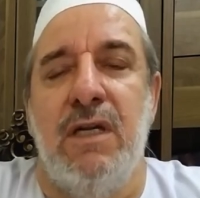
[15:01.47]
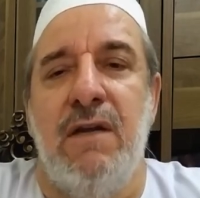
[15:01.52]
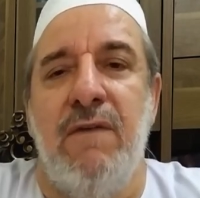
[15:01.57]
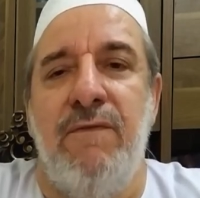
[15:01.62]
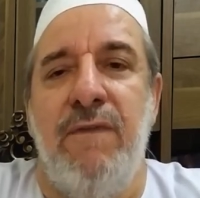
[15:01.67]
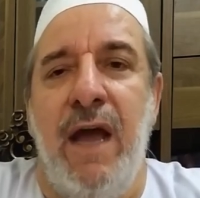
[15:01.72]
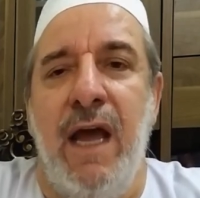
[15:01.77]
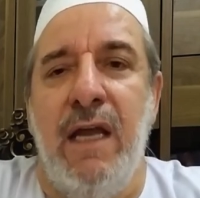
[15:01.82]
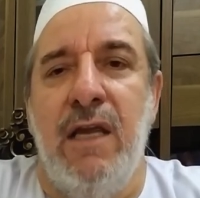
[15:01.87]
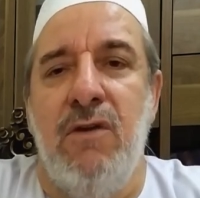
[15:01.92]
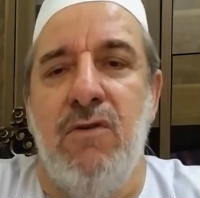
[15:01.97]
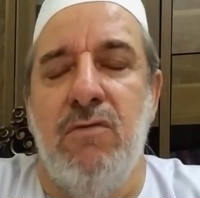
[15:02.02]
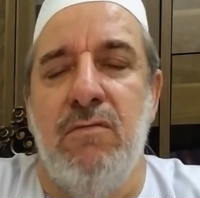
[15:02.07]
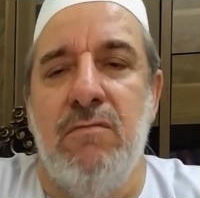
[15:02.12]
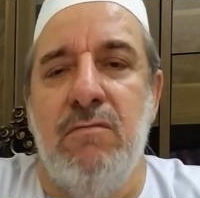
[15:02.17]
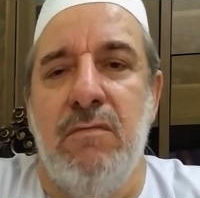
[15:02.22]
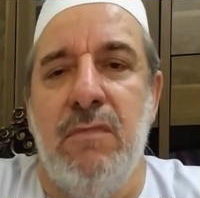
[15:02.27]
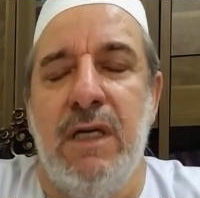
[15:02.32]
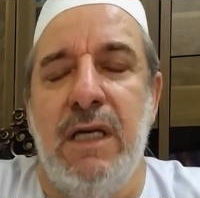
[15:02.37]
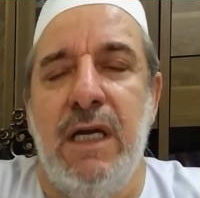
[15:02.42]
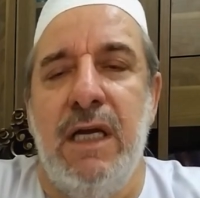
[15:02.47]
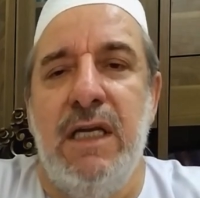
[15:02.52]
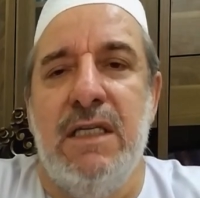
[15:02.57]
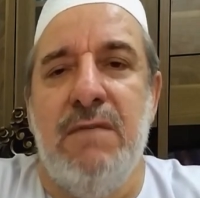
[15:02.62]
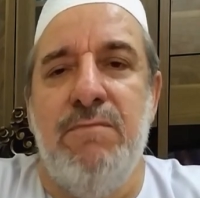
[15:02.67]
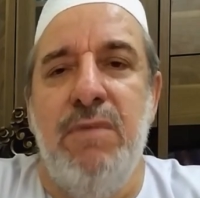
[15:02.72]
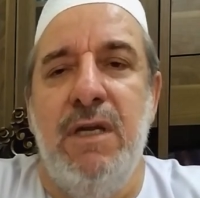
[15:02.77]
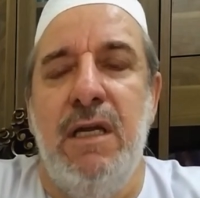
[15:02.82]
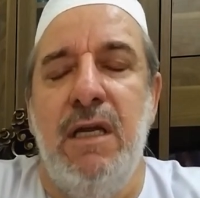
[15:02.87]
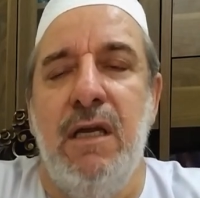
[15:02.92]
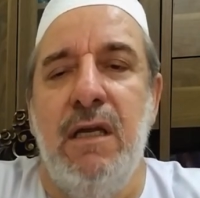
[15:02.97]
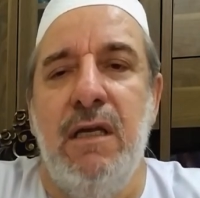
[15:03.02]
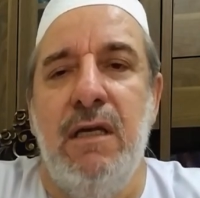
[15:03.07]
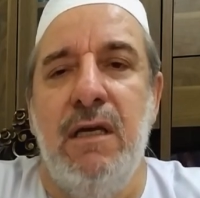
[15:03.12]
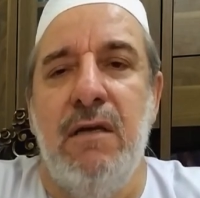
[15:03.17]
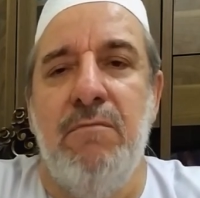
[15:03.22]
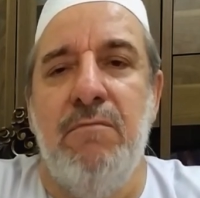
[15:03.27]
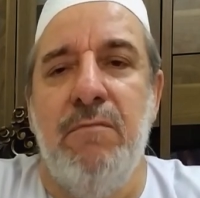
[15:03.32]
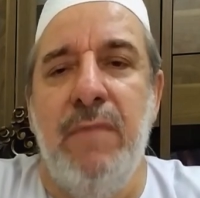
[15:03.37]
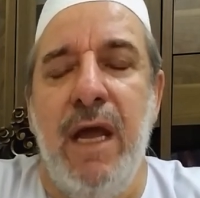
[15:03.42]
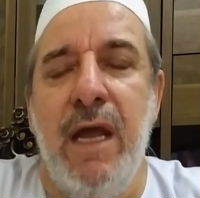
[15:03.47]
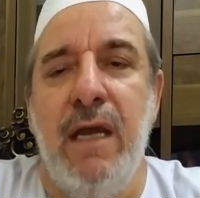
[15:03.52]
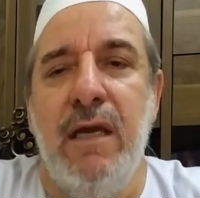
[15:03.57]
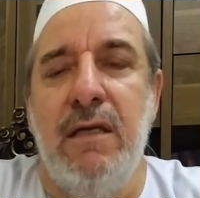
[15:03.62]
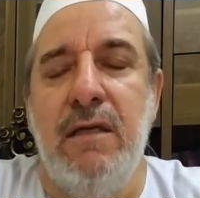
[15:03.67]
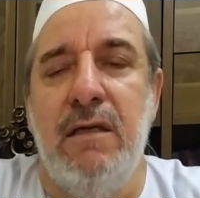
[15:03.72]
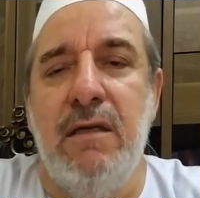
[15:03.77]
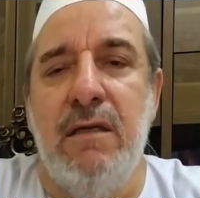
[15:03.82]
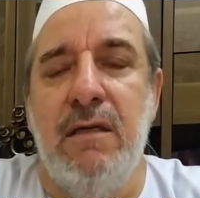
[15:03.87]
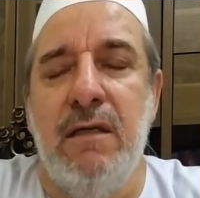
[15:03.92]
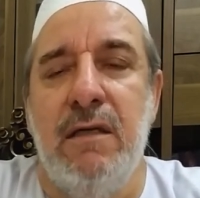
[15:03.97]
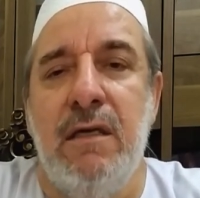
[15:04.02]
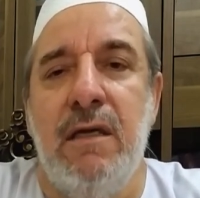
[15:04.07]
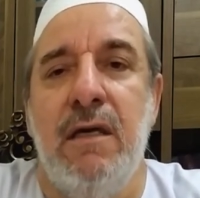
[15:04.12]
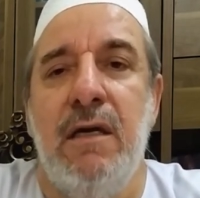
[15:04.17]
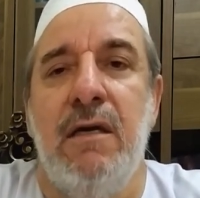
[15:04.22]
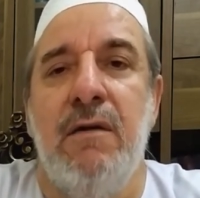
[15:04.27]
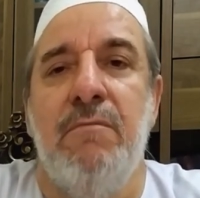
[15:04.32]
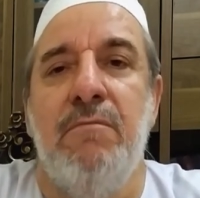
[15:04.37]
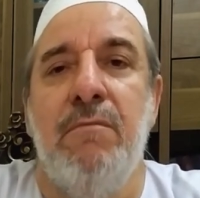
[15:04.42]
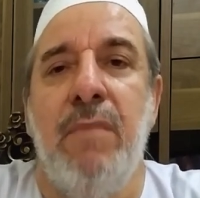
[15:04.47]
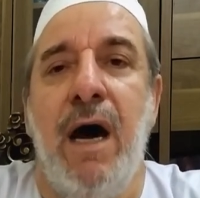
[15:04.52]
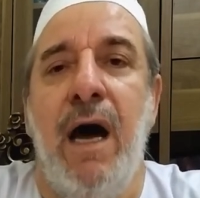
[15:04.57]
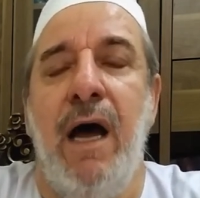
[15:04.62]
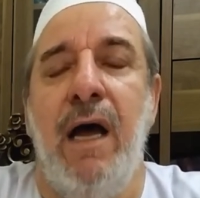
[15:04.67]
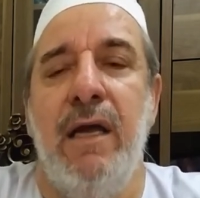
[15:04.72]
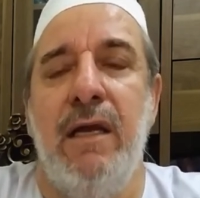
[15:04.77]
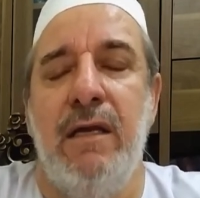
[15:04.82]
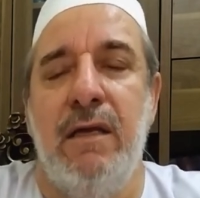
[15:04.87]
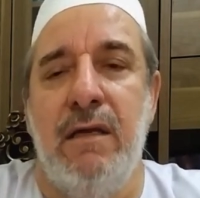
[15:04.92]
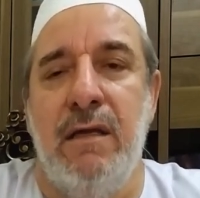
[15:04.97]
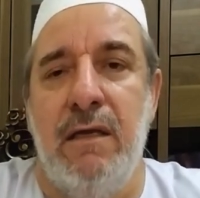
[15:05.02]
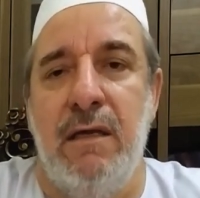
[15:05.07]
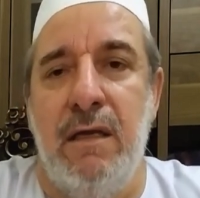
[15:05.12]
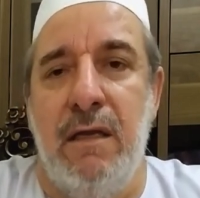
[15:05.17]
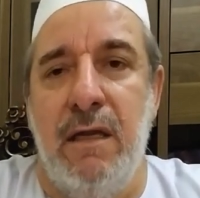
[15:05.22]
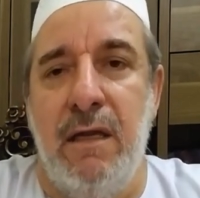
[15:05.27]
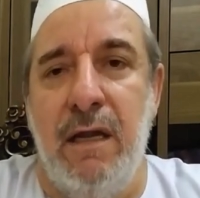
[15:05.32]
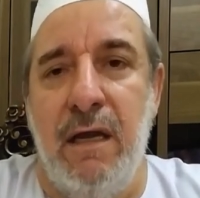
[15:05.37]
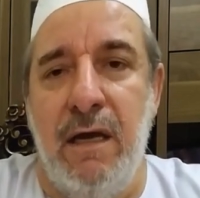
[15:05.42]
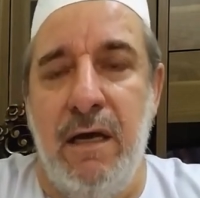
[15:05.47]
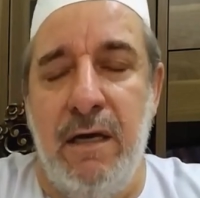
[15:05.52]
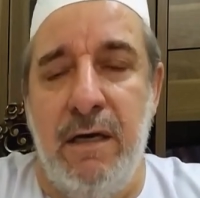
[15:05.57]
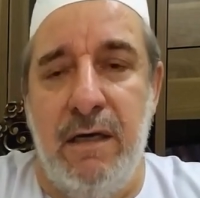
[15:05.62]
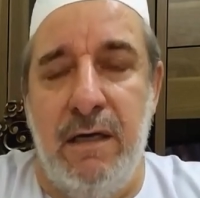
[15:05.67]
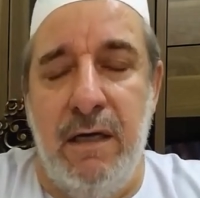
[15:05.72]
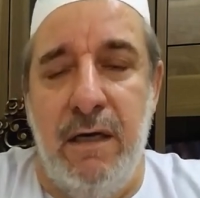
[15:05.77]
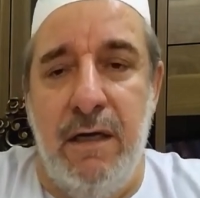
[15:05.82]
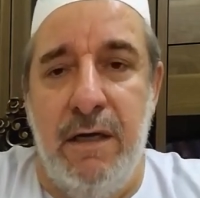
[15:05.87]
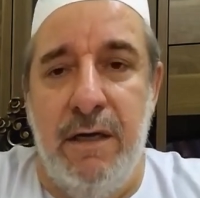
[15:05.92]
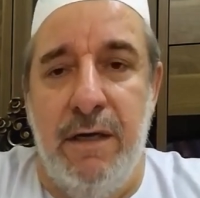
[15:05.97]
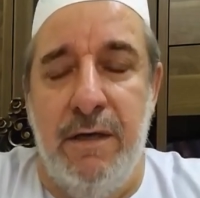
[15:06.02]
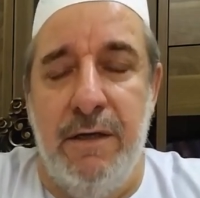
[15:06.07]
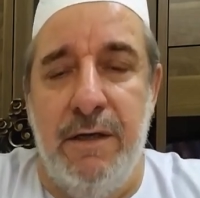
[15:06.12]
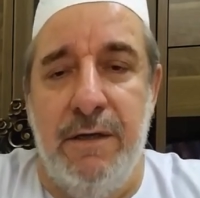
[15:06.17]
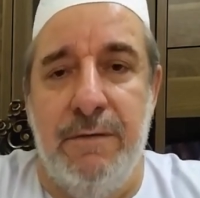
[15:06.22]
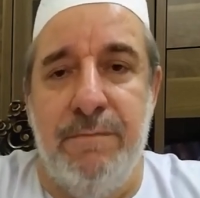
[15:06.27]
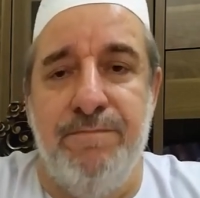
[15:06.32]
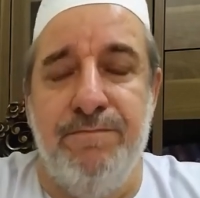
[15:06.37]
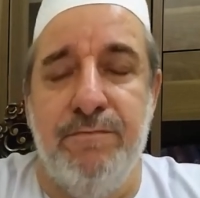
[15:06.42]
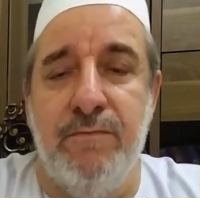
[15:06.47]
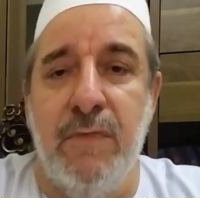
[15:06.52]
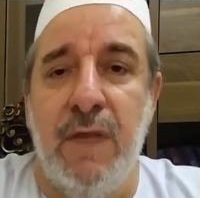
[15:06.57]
the vacuum is being made by the